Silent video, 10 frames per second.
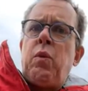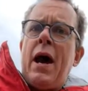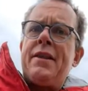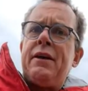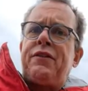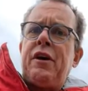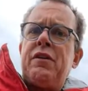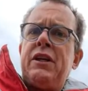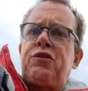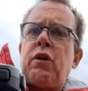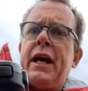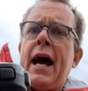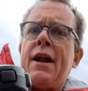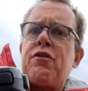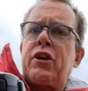way they're
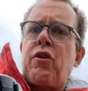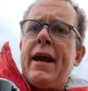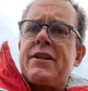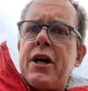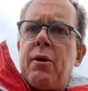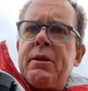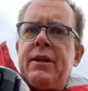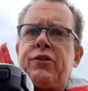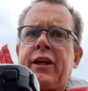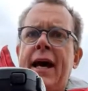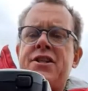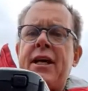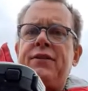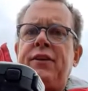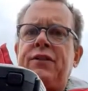7300, Greg told me this,
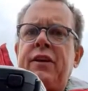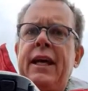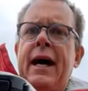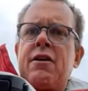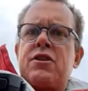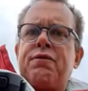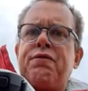KJ6ER, it